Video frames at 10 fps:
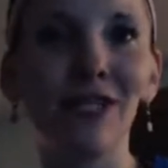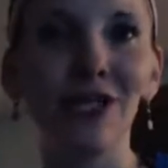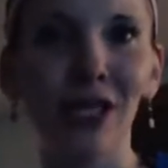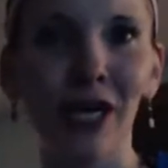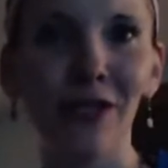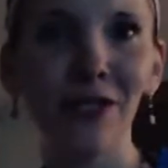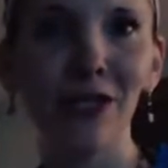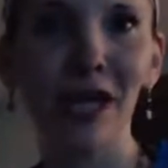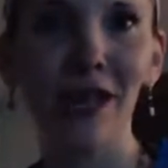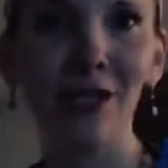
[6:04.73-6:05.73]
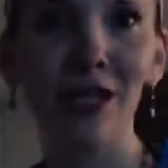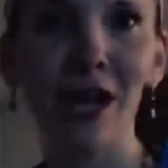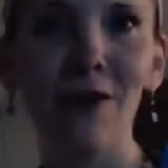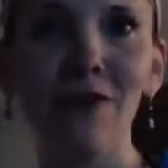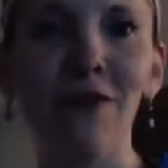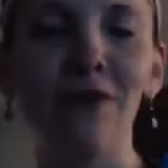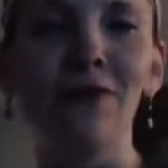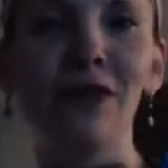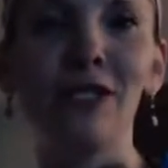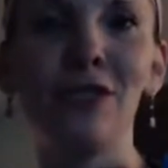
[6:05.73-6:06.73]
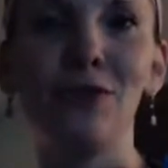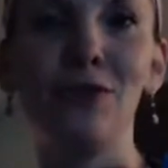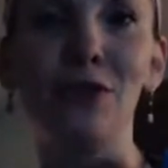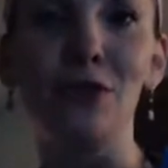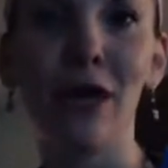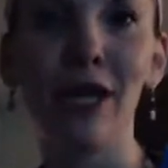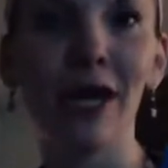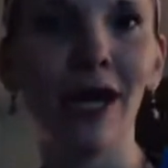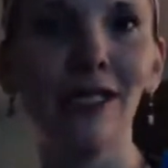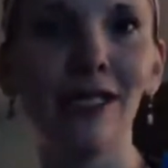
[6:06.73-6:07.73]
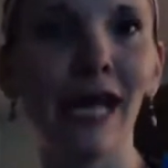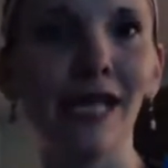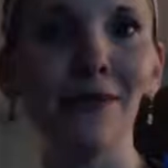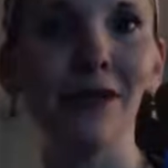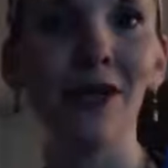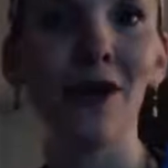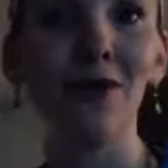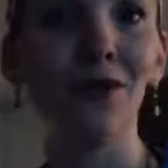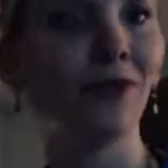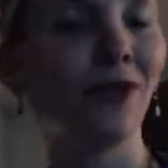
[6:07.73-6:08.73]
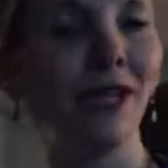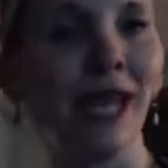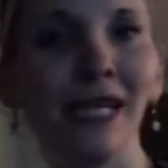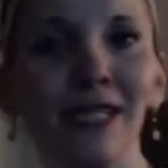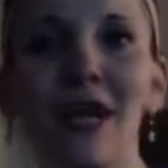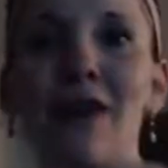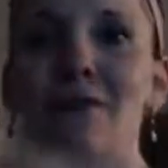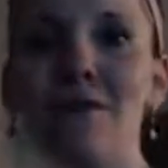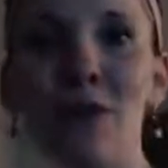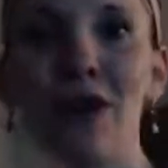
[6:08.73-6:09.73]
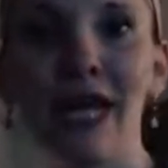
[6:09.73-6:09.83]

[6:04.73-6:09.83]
to share this challenge out. Feel free to join us as we go through the next 4